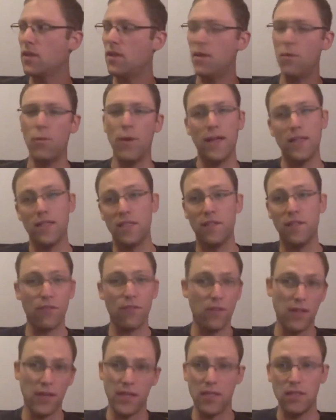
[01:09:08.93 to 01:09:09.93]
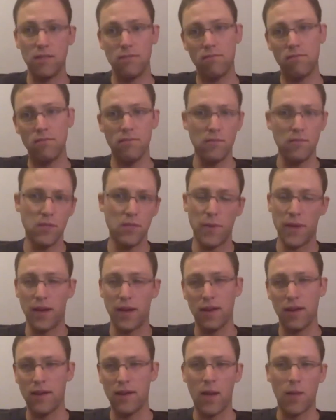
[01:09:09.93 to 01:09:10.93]
it weighs differently
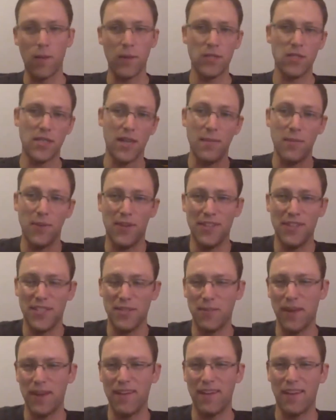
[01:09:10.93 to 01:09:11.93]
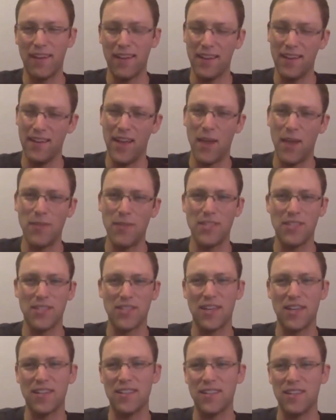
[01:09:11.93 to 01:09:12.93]
depending on how much time you can spend on it and how much it's
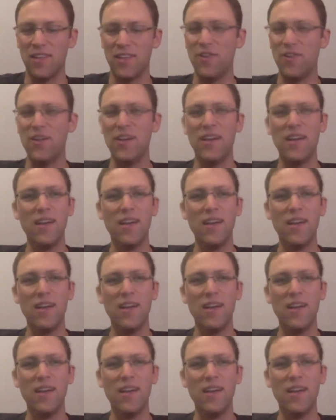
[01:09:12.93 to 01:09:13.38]
costing you.